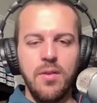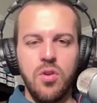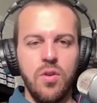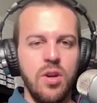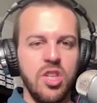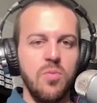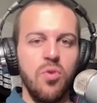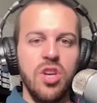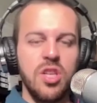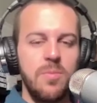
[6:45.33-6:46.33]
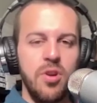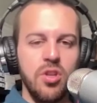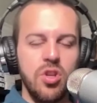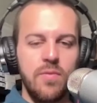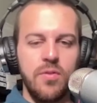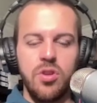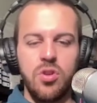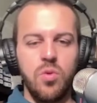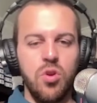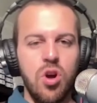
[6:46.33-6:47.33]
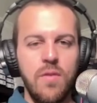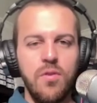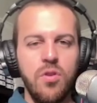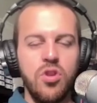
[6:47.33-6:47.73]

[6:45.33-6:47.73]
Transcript: really experienced golfer to newer golfer,